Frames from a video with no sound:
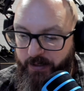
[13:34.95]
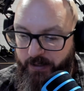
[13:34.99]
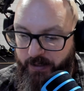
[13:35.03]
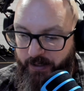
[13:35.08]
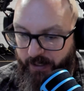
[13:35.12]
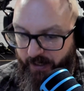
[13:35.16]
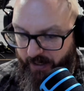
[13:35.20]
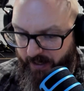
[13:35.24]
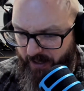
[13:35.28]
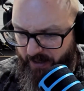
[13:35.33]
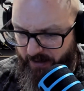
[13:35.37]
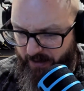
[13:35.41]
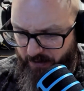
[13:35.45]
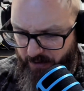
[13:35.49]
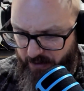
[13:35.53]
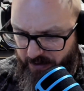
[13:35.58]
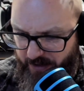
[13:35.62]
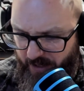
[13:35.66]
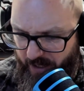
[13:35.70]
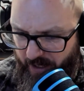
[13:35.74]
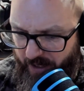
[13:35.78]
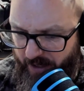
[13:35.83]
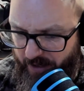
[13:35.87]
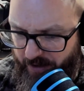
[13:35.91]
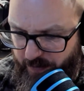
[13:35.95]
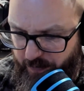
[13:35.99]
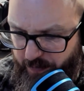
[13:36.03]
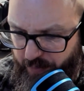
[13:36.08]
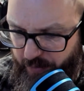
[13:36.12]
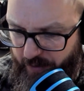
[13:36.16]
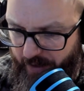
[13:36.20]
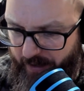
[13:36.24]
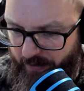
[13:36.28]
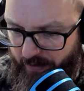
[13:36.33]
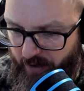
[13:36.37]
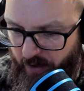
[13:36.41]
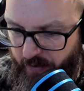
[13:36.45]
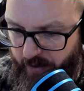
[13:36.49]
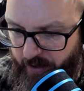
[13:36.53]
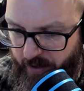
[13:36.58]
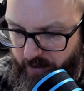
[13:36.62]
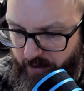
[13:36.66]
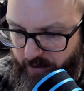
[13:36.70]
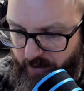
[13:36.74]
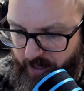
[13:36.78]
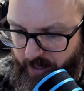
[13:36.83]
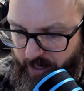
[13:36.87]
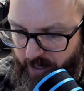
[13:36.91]
And again, looks like it's plate
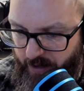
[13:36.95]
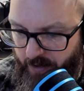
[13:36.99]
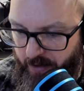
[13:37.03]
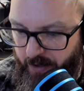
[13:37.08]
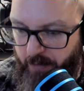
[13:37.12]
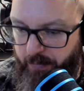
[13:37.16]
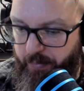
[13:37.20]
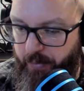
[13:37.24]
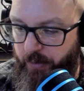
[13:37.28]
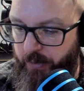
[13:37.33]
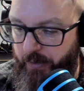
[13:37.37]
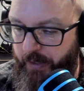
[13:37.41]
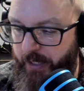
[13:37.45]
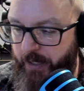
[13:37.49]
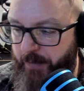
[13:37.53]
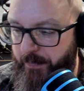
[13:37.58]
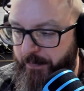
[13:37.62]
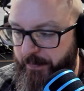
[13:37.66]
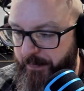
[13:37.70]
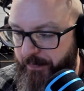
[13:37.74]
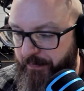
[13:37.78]
loaded, on a pulley.